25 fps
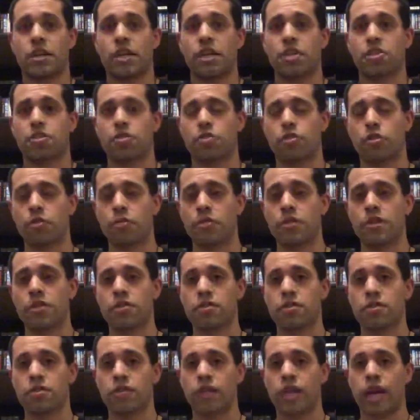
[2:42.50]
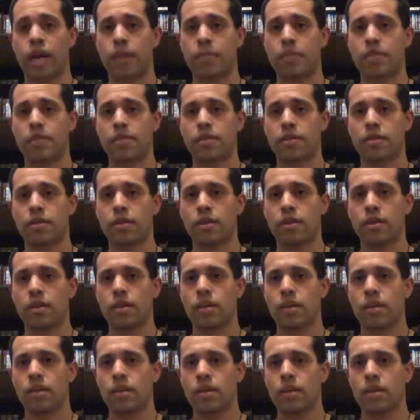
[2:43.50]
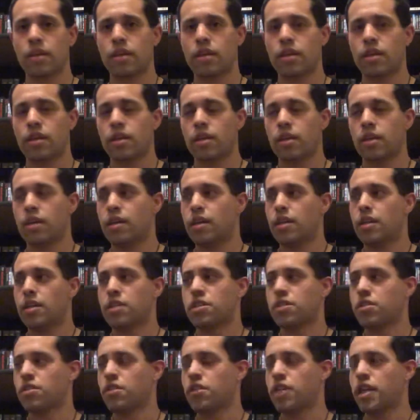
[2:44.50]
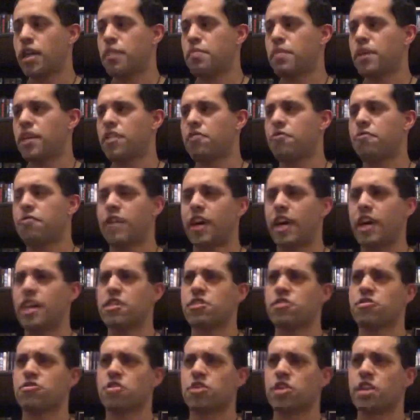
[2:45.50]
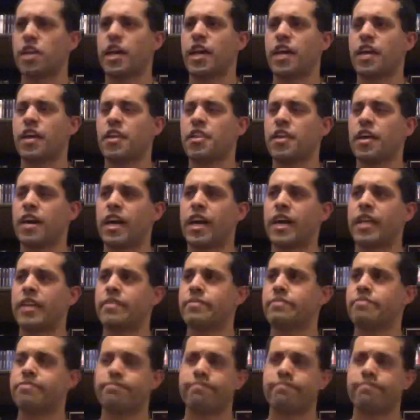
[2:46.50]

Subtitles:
I sure hope that'll still happen. Until then, many fans are saying that